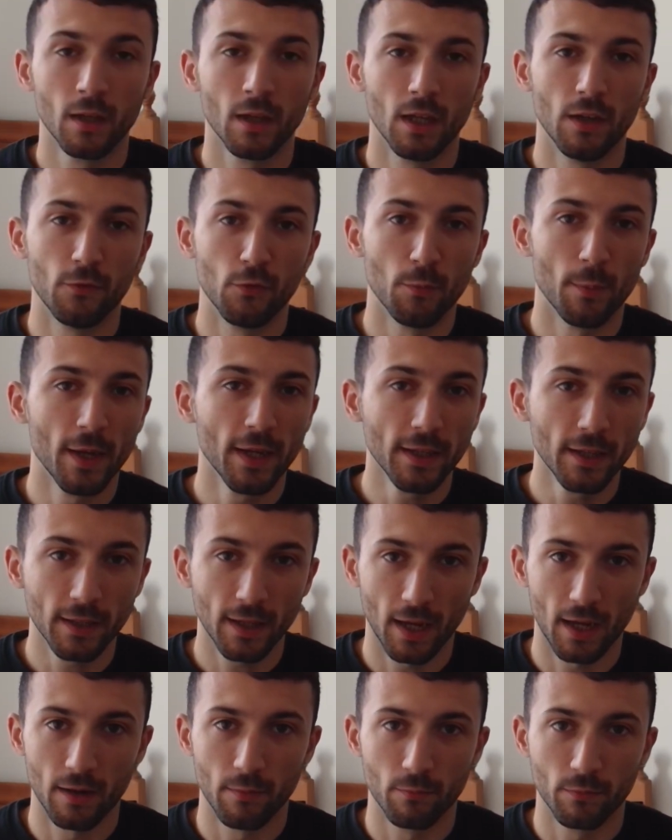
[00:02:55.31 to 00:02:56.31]
If you make a
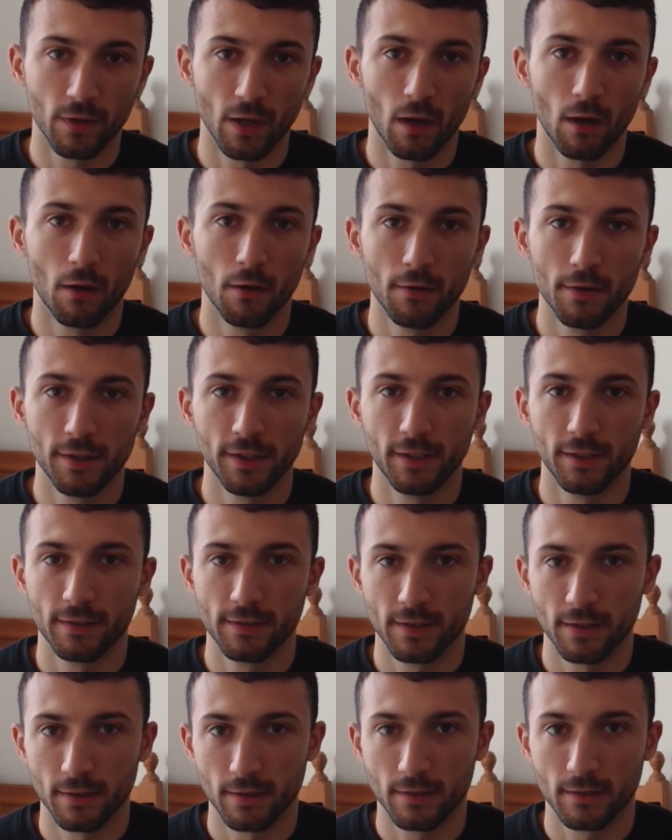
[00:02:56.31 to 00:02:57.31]
game that already
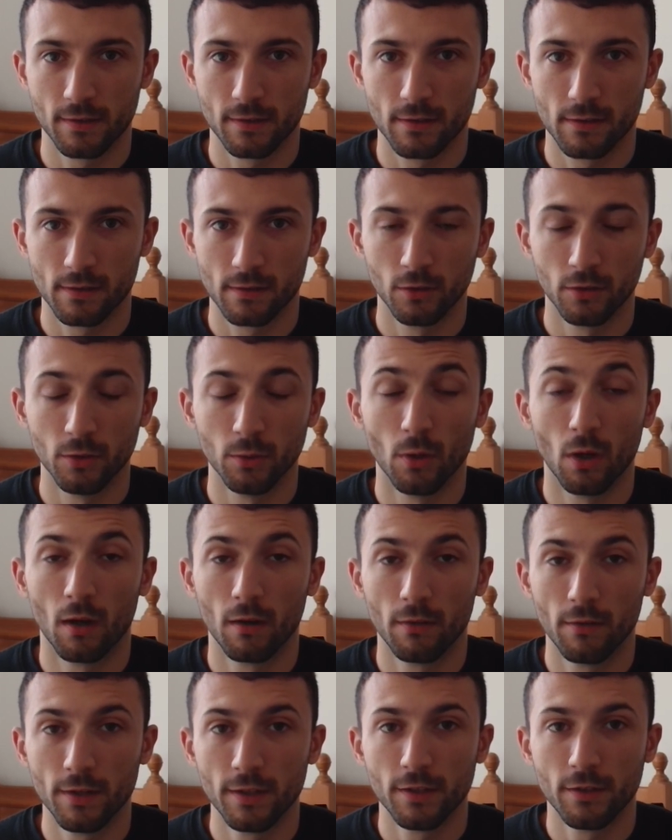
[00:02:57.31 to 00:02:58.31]
exists, you
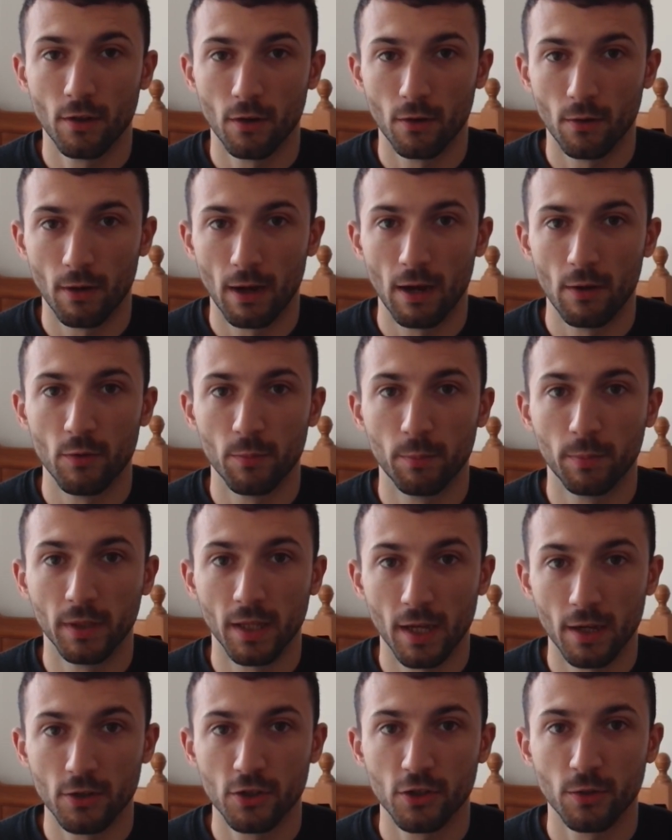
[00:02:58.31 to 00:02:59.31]
already know how the
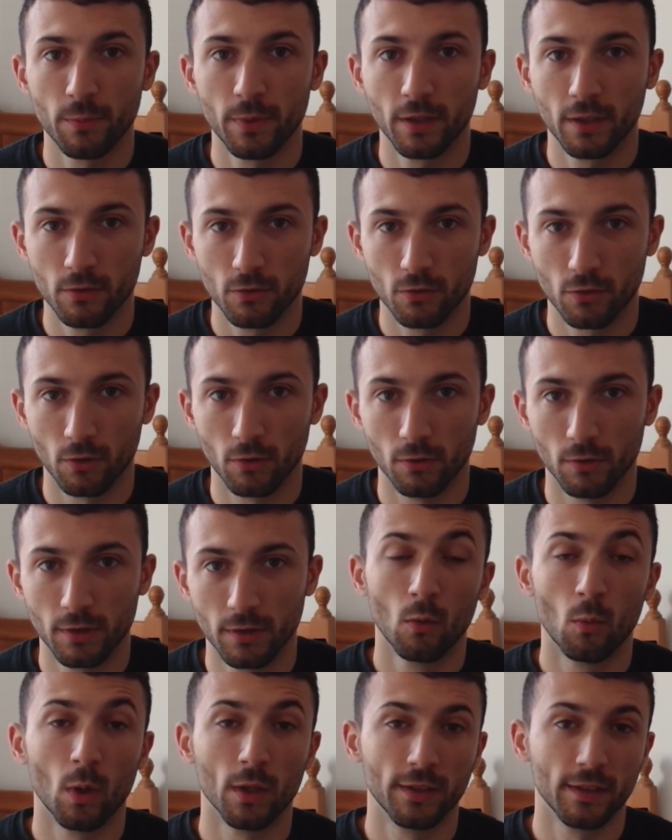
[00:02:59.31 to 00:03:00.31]
player should be controlled,
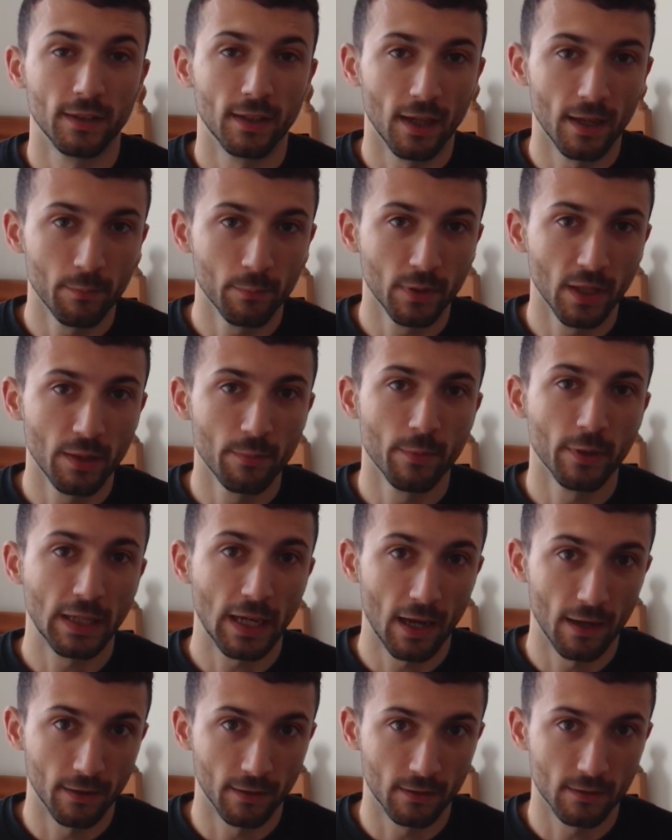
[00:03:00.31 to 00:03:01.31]
what the gameplay
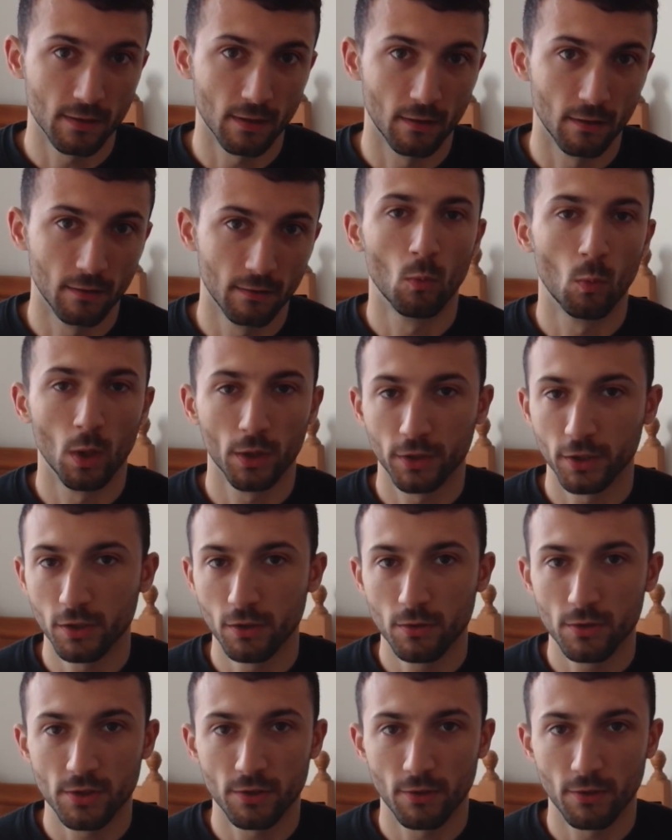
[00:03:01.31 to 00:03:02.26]
mechanics are, what the user